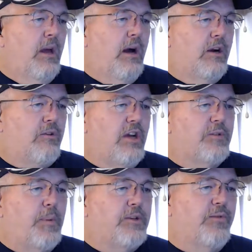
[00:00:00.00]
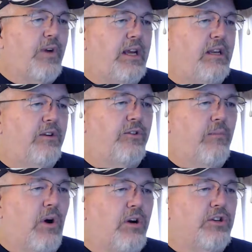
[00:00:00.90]
across Pennsylvania to
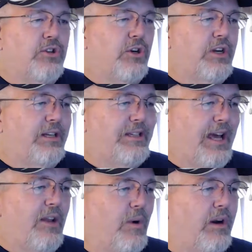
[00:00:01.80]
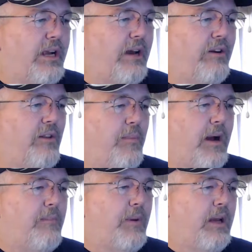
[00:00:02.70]
Marcus Hook in Delaware County. The
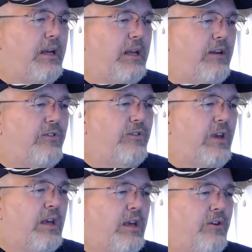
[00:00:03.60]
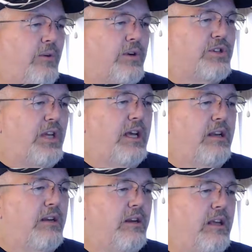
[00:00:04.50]
pipeline is to
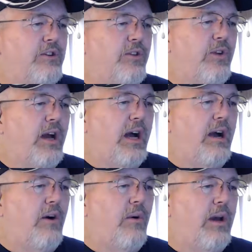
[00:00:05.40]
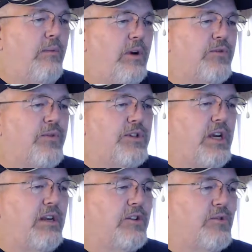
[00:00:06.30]
extend into the Ohio and West
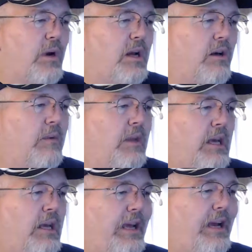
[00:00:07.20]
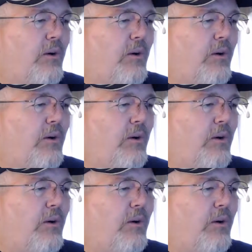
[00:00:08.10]
Virginia as well. Now,